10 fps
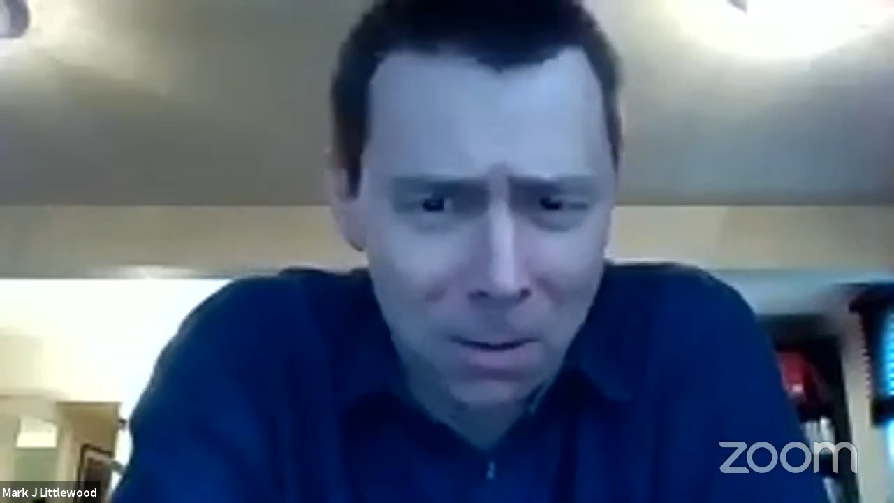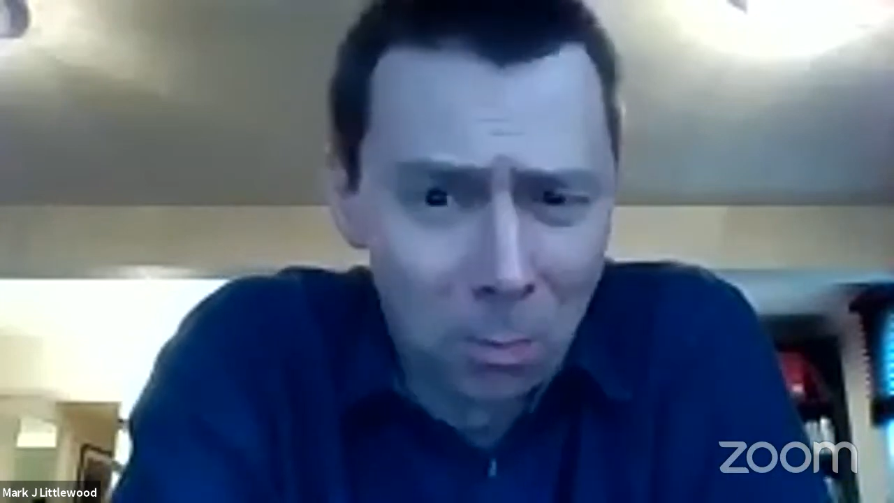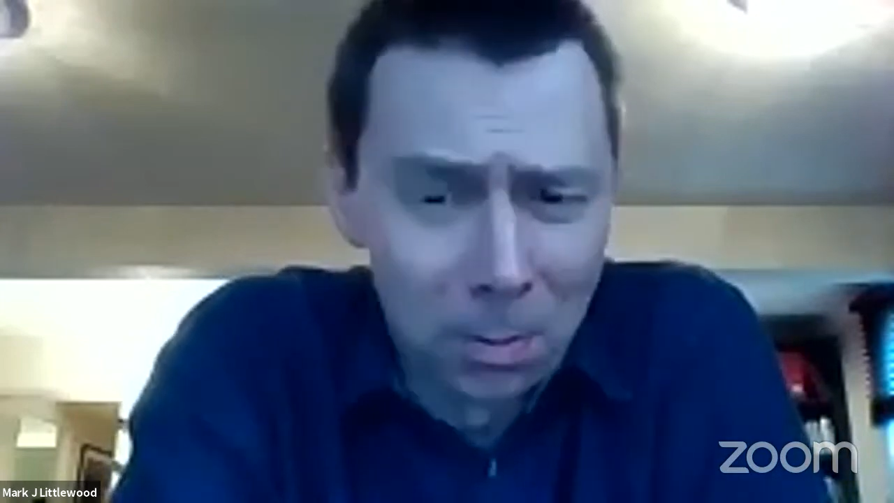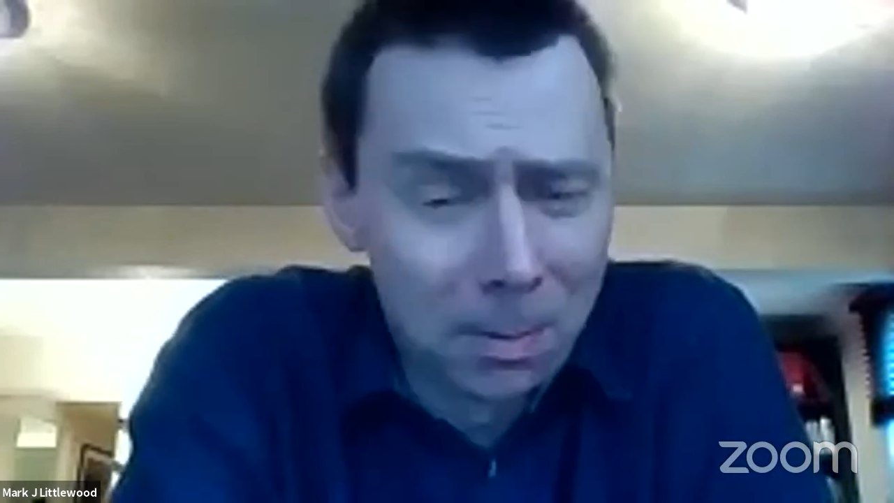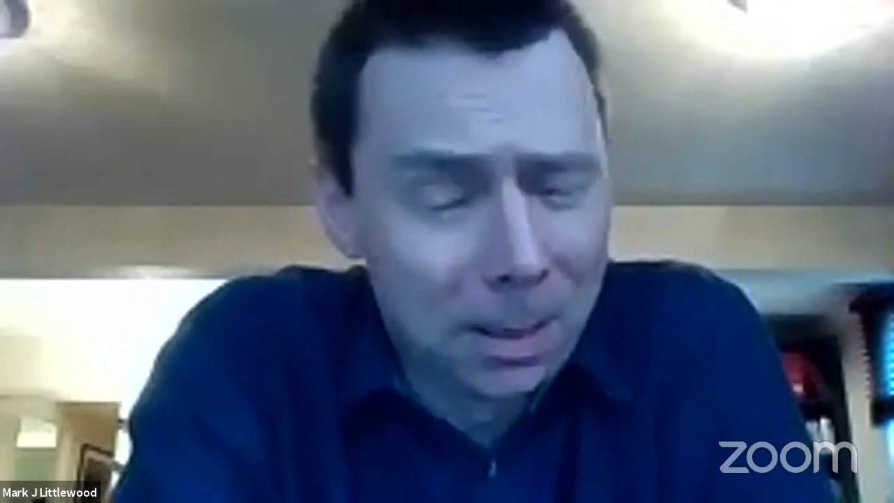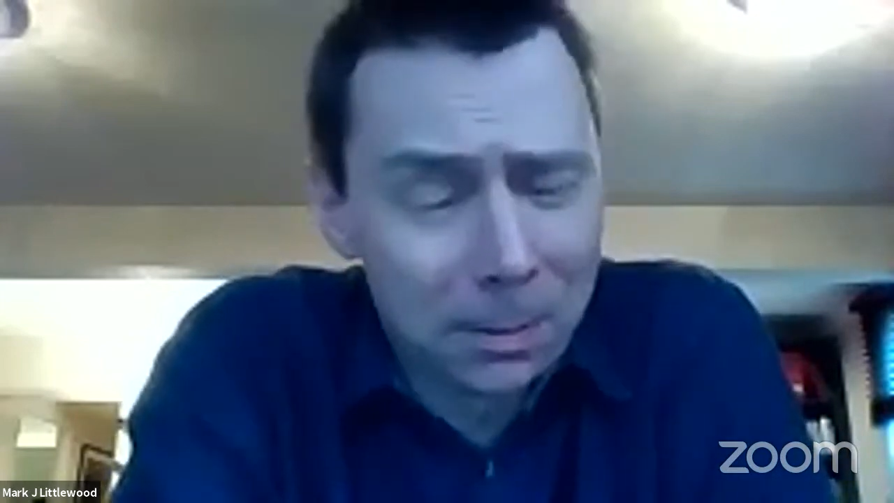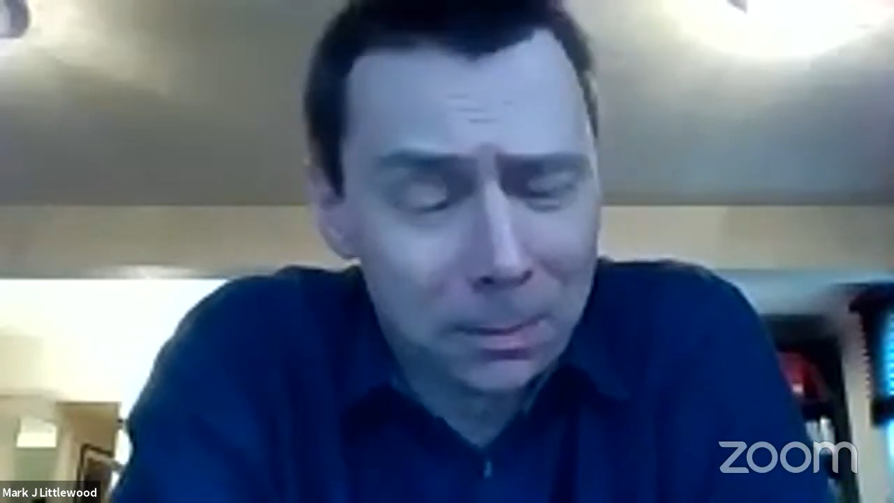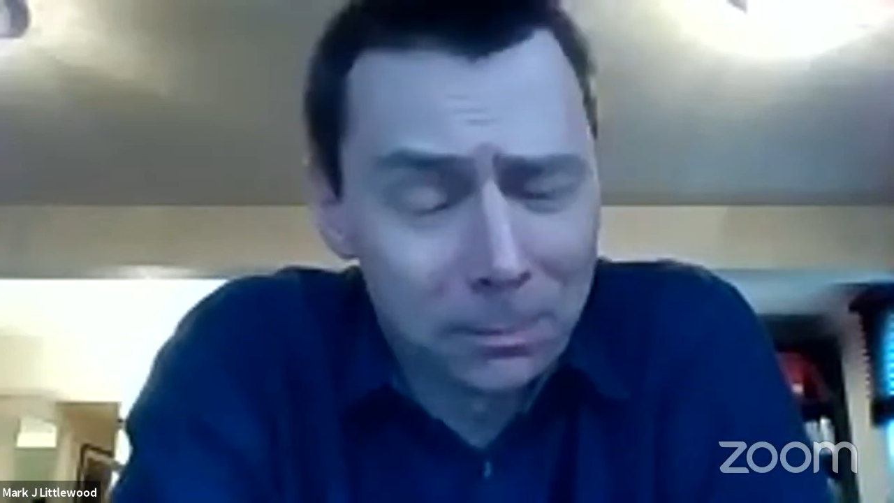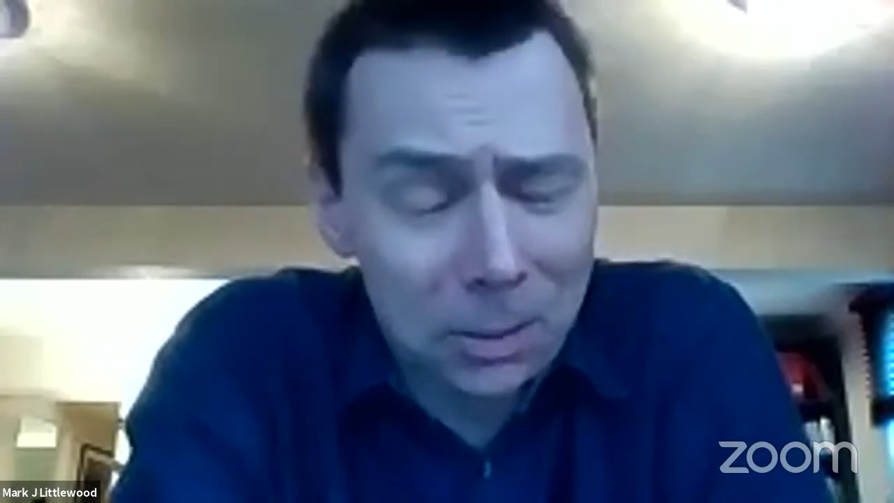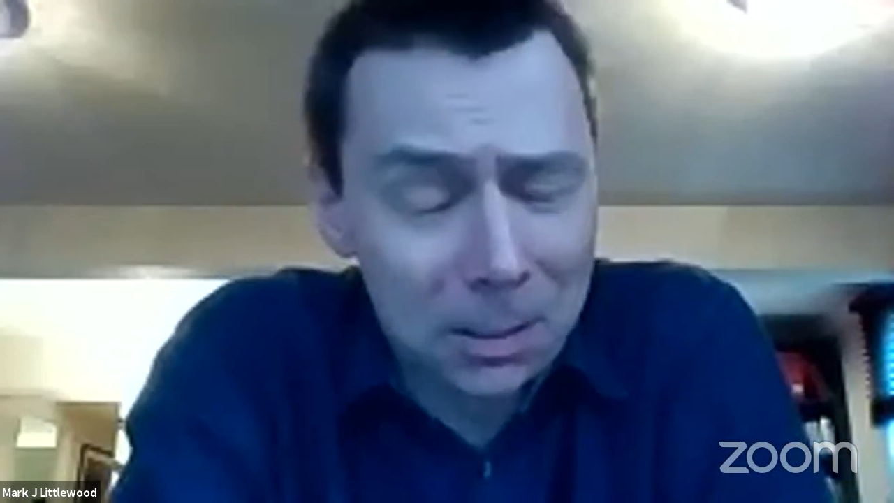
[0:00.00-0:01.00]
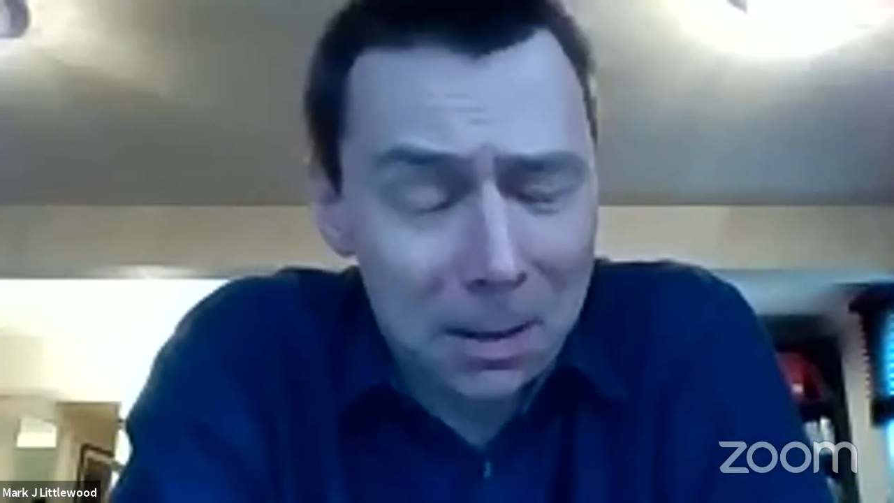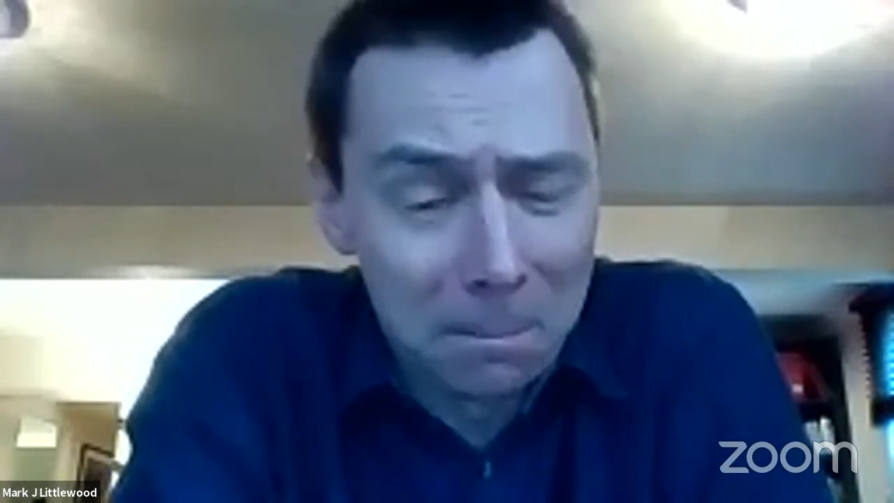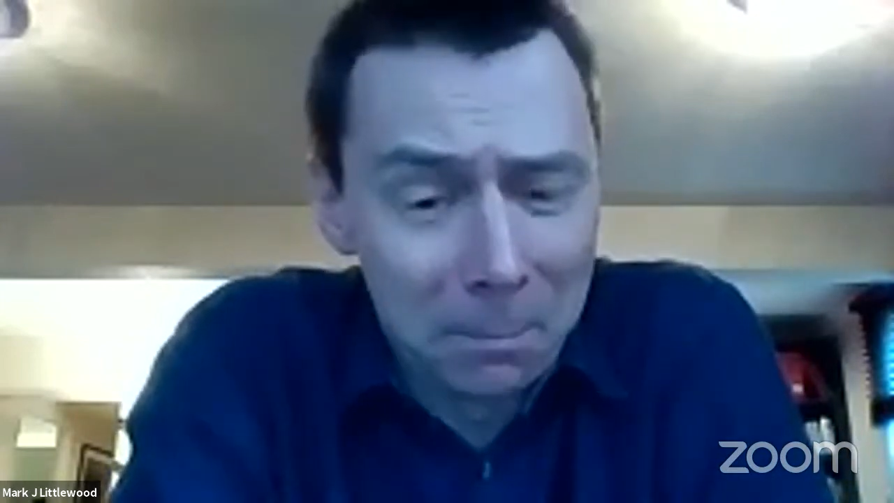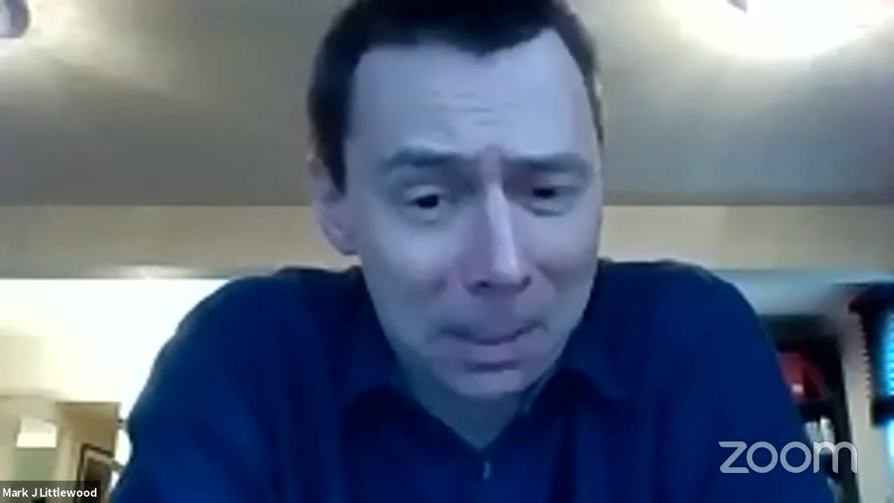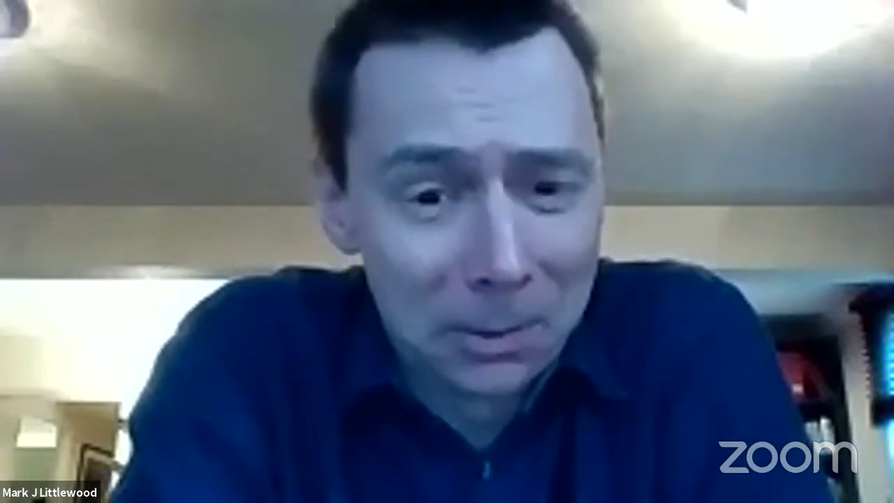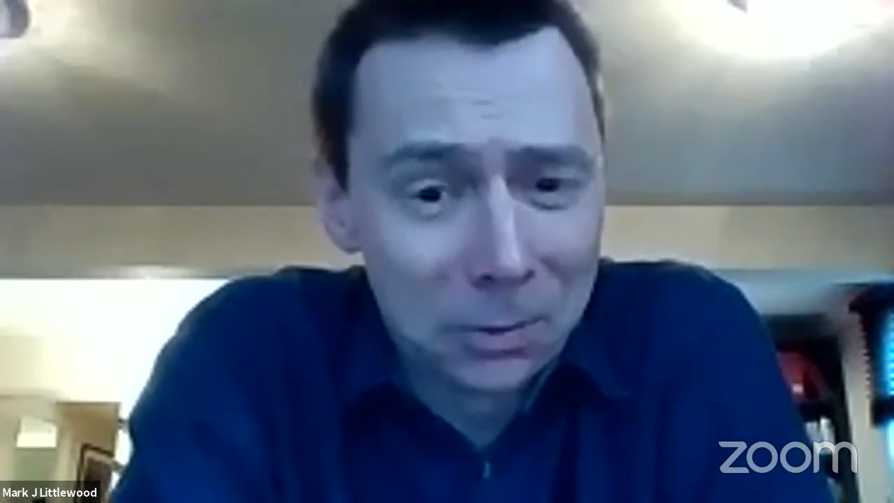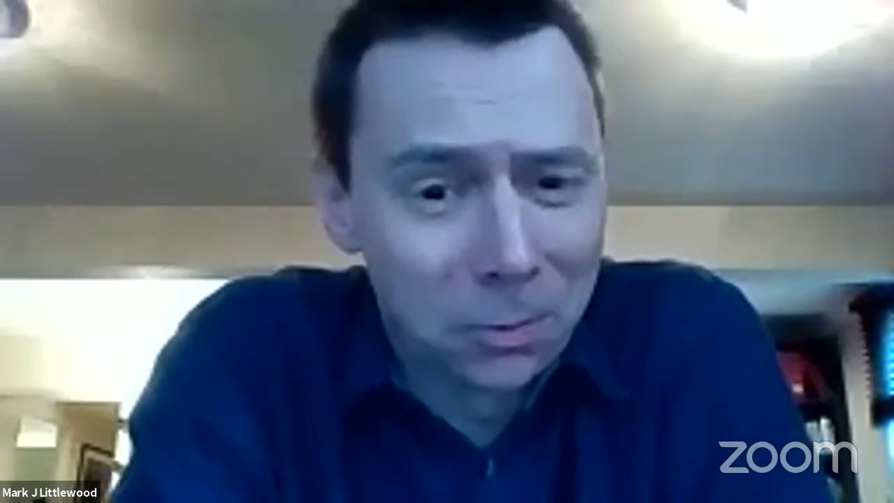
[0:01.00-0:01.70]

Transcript: Probably it's the company that's